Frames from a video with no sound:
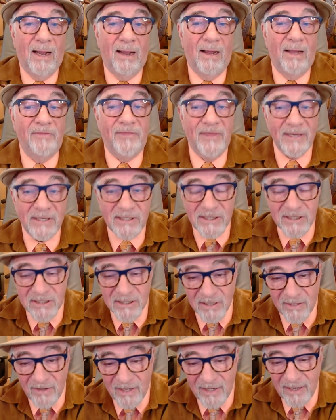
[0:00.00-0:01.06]

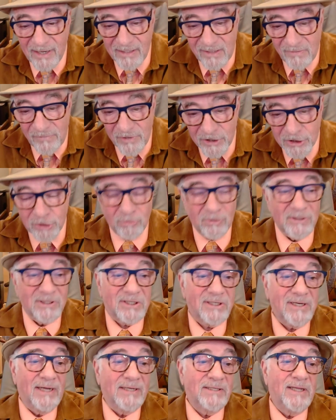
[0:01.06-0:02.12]
This individual
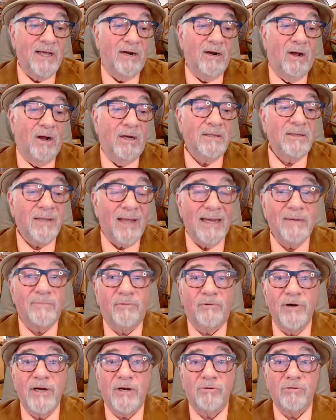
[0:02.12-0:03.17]
says that unlike
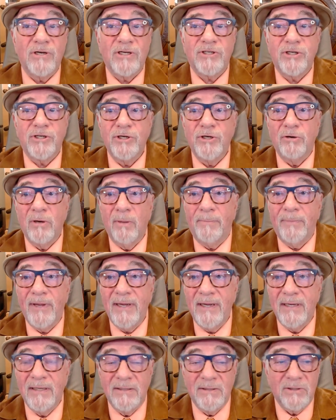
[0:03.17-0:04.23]
pre Christian
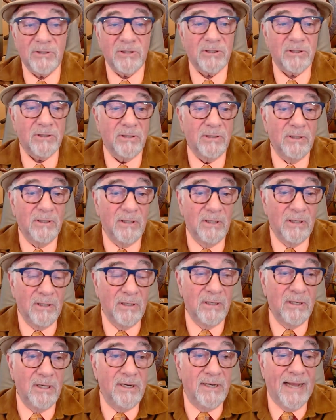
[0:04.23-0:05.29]
Europeans,
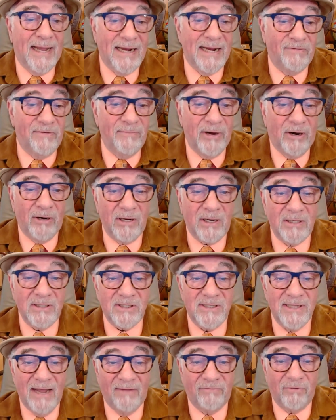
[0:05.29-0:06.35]
Native
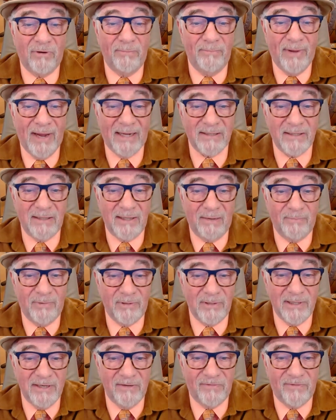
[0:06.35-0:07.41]
Americans never abandoned their
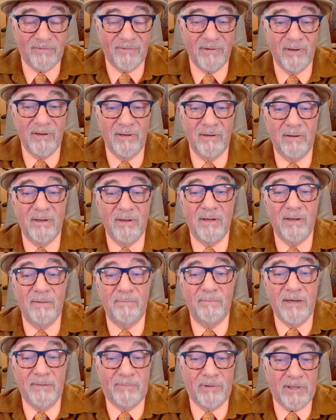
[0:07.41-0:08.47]
belief
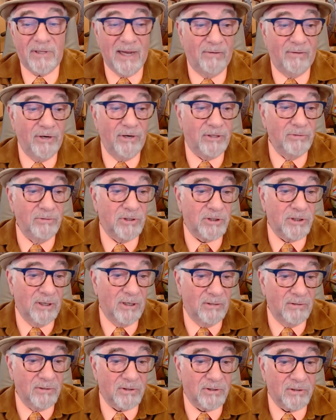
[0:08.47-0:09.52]
people carry two
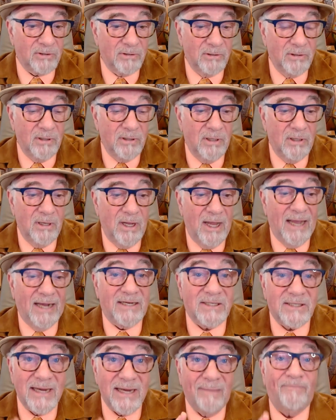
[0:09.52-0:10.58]
souls,
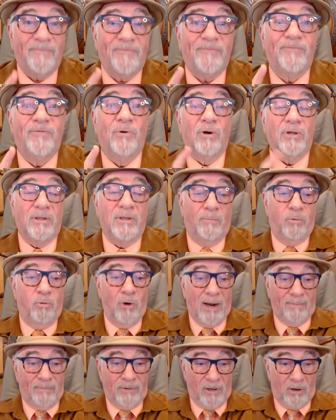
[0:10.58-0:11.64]
except for the
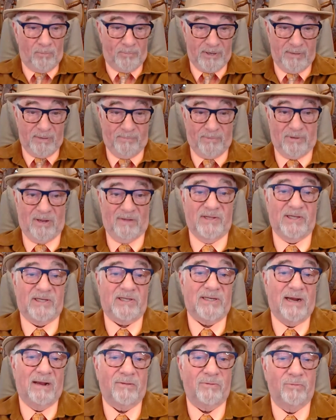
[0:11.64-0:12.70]
Pueblo people of the
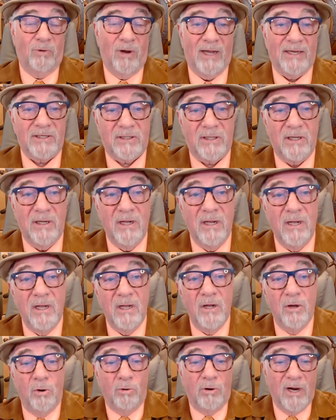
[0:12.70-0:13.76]
Southwest
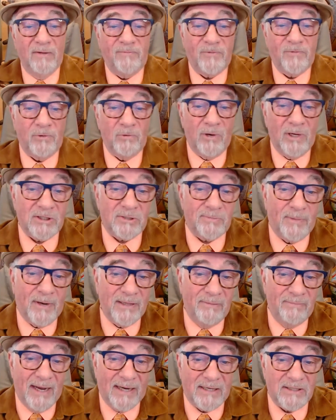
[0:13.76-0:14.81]
who were influenced by
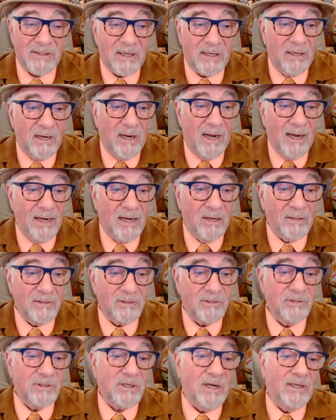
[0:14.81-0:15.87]
the Mexican high
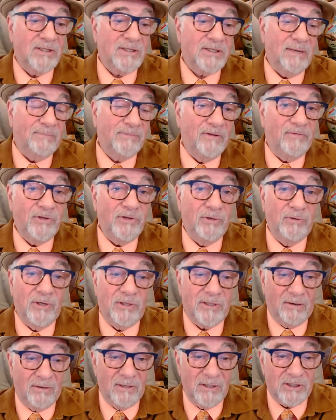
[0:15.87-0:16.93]
culture's concept of a
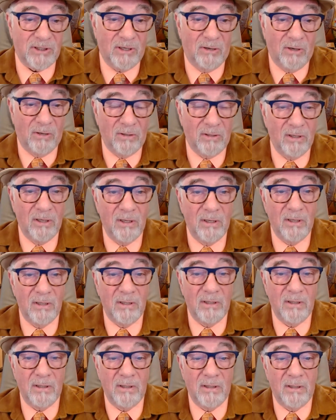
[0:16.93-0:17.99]
unitary soul
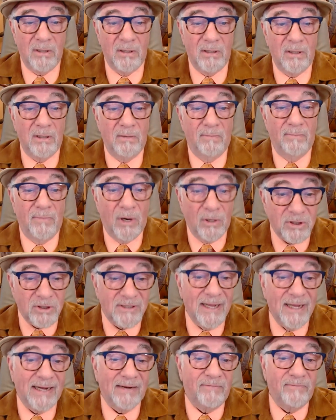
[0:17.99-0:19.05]

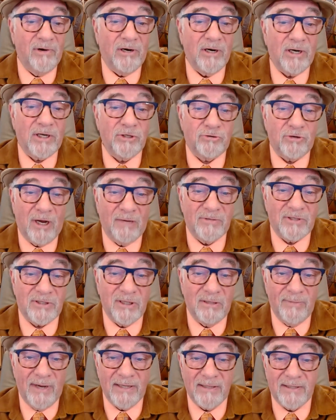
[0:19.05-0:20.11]
most Native American tribes
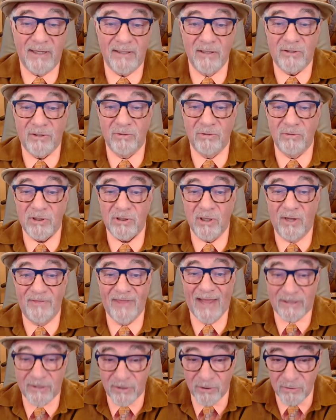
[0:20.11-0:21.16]
still maintain the two
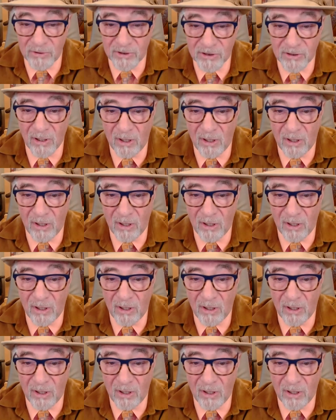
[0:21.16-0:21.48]
that two